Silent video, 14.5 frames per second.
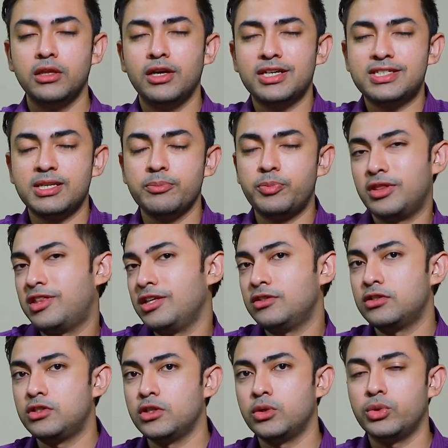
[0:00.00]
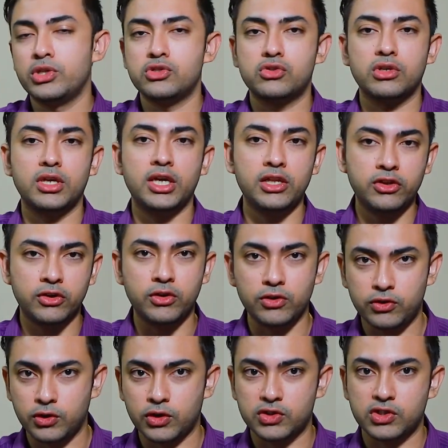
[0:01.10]
a simple thing to do is
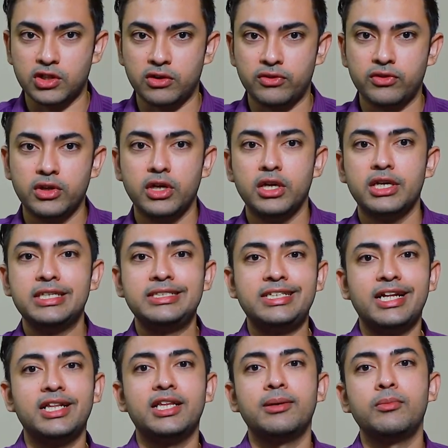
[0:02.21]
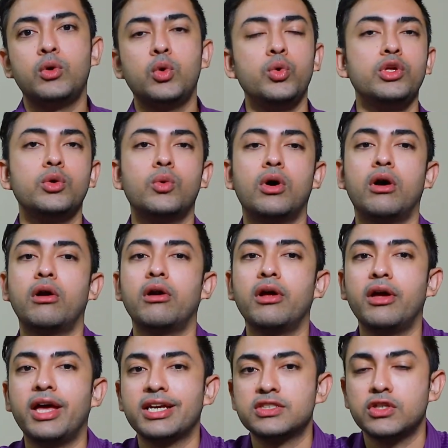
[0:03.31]
introduce yourself. Tell them who you are,
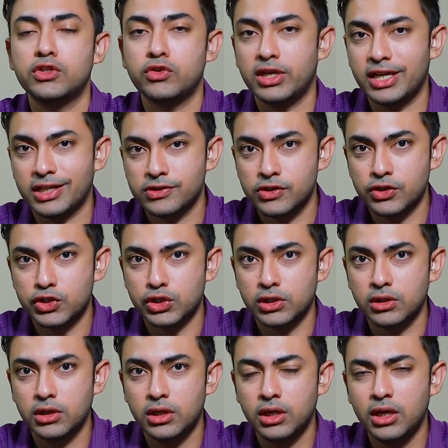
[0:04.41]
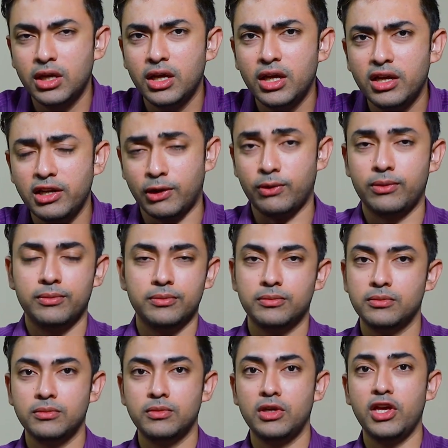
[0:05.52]
etc., etc. Now,
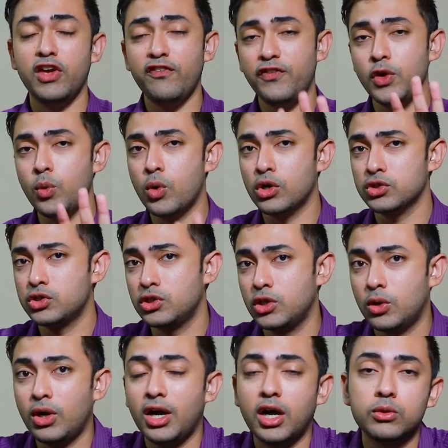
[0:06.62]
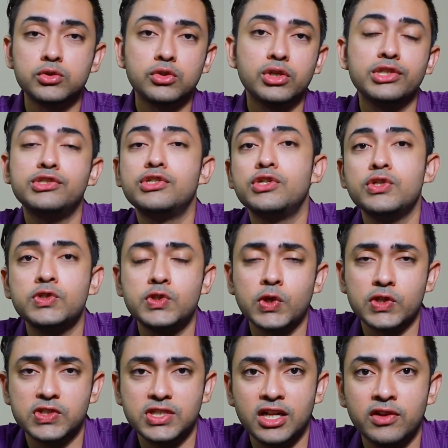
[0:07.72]
if you want to know how to introduce
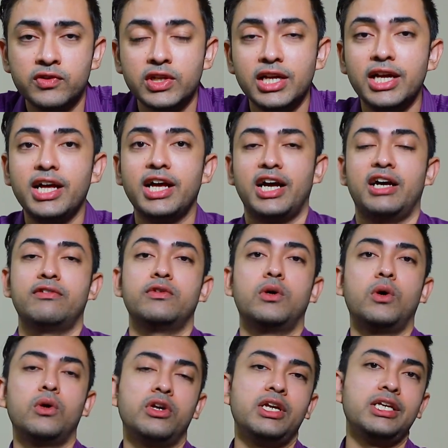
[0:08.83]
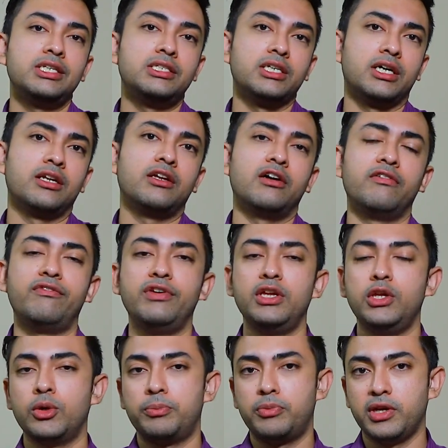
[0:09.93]
yourself, I've already done a
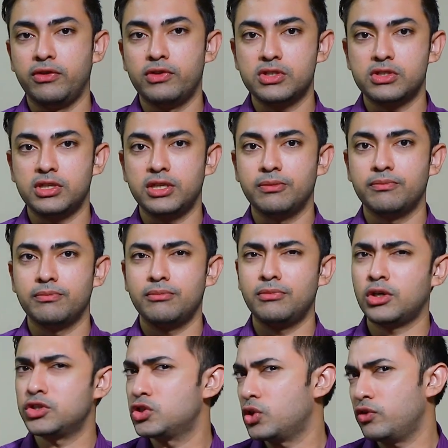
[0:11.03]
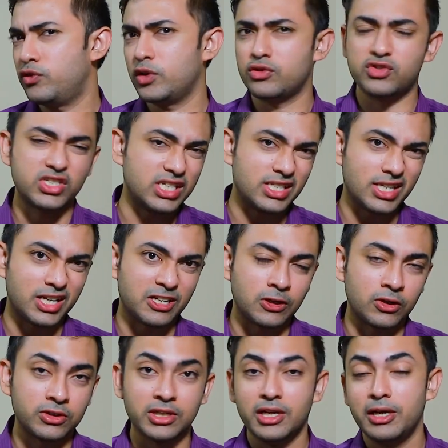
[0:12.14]
video previously. Not sure if you've seen that or
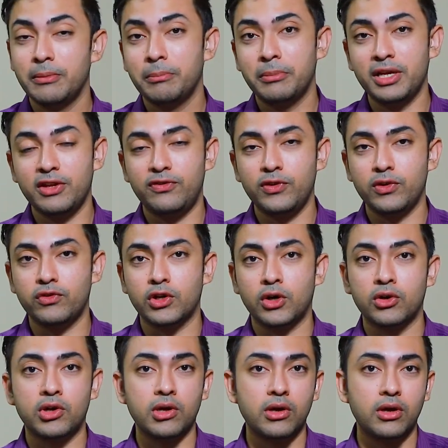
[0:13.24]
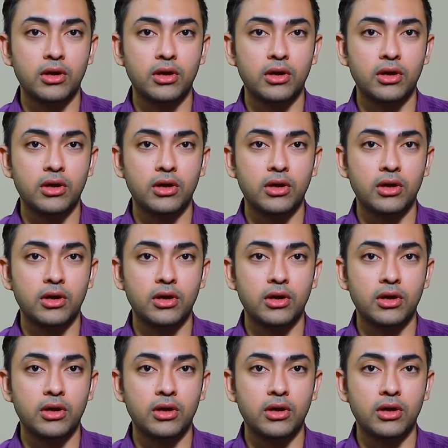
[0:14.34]
not, but if you've not,